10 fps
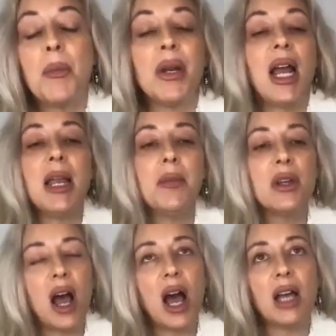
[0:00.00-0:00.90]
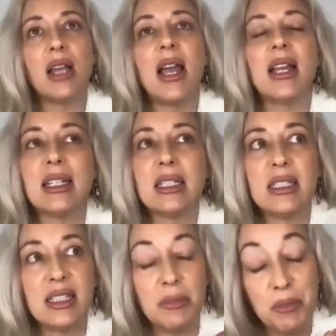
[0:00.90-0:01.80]
But I am not like
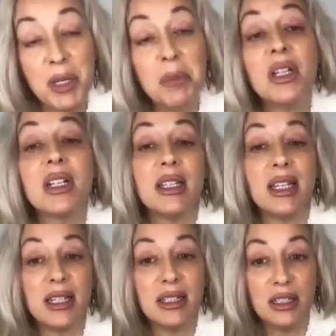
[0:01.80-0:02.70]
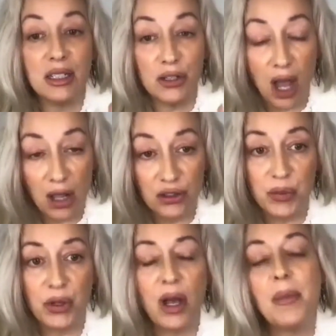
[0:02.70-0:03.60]
biblically
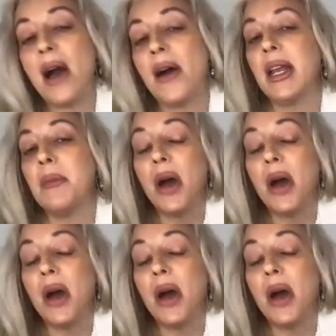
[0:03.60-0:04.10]
knowledgeable about it.